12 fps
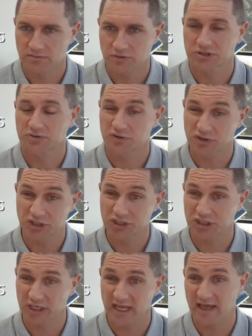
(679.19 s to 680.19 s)
which
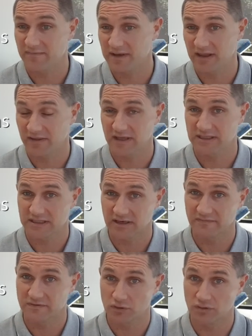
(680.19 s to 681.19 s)
traditionally have been the things that
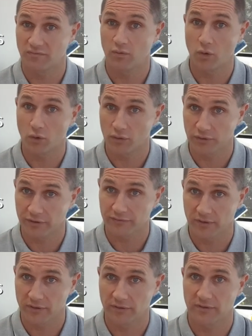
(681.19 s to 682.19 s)
have sort of worn
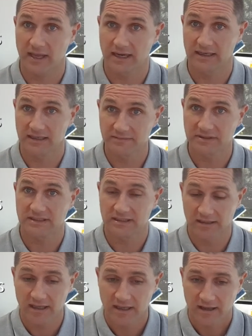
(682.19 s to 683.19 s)
through and
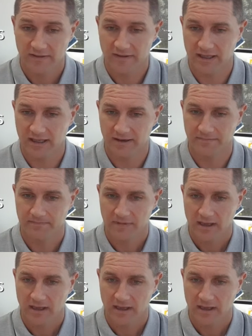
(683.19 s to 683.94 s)
limited their